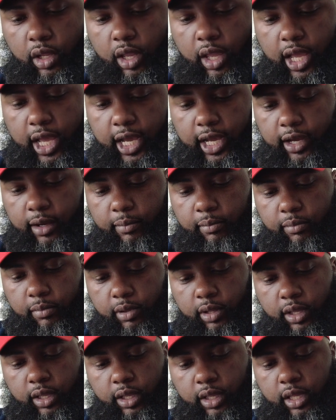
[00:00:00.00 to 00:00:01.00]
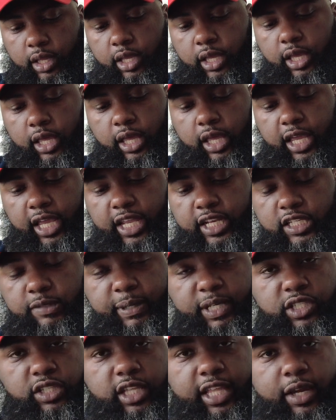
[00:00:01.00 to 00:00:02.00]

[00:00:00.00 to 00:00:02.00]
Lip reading: and especially